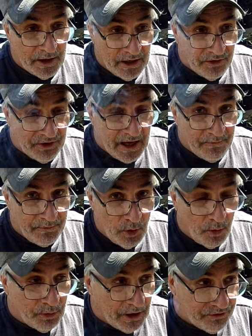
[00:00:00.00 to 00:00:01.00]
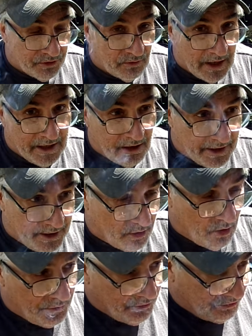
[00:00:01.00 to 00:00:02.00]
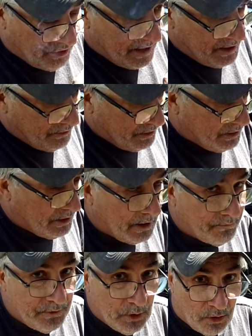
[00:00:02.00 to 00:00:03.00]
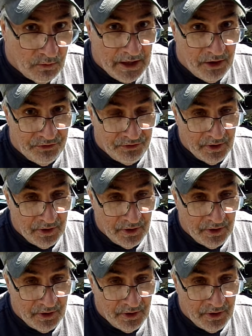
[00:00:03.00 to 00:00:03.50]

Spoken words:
is that fuel pressure regulator on the side of the fuel rails.